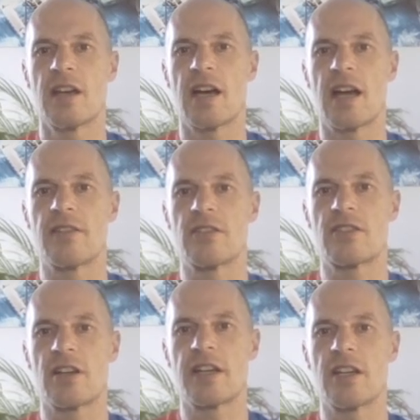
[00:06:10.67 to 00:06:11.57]
and the
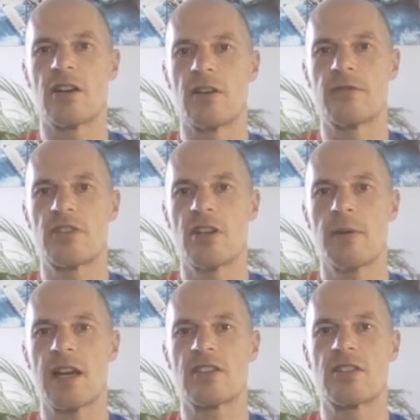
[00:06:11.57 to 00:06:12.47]
sine of
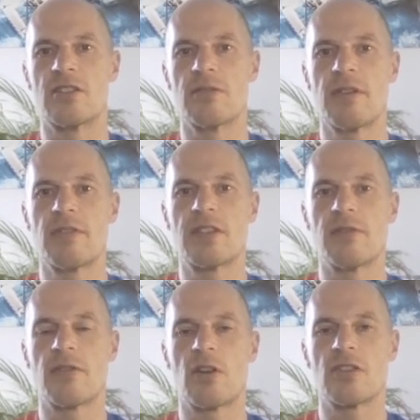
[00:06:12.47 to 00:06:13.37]
2x. The derivative
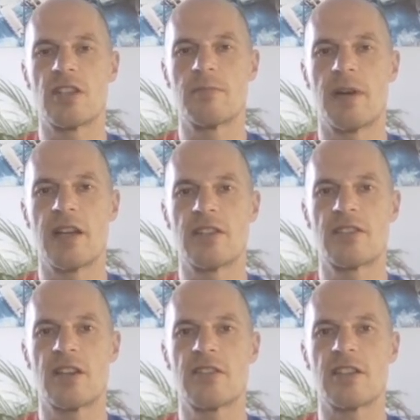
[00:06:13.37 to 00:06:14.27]
of cos is minus
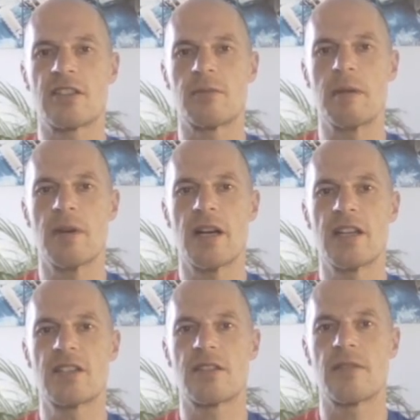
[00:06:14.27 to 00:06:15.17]
sine, so that's going to be
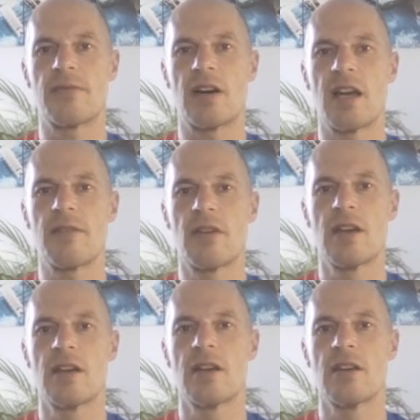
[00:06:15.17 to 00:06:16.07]
minus 5
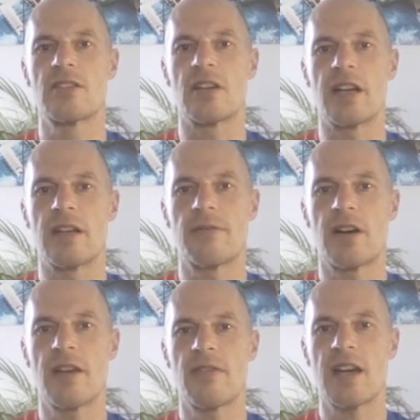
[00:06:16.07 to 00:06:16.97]
sine
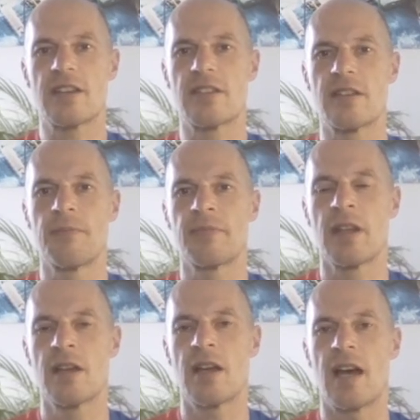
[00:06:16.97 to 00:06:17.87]
5x,
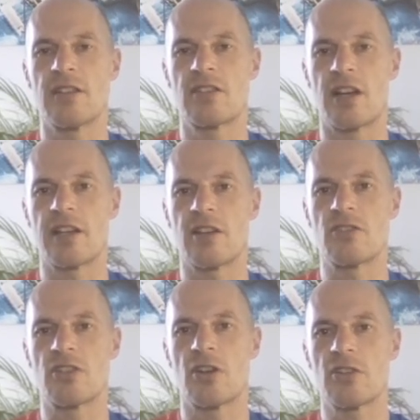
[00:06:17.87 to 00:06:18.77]
and sine goes
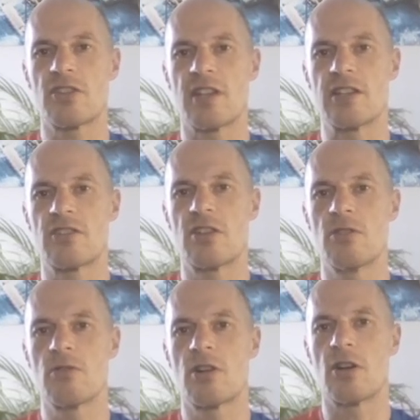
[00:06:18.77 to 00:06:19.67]
to cos, that is
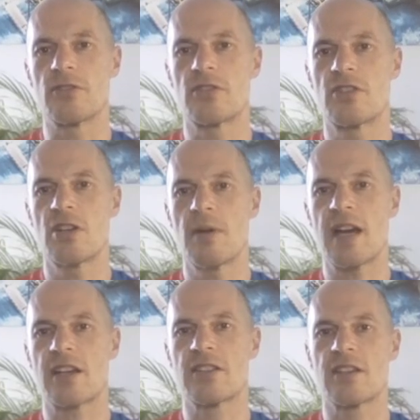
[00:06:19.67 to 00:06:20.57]
2 cos
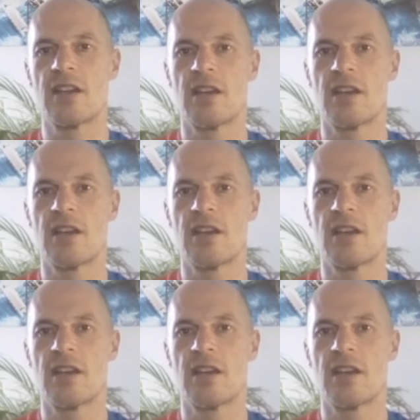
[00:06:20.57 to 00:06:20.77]
2x.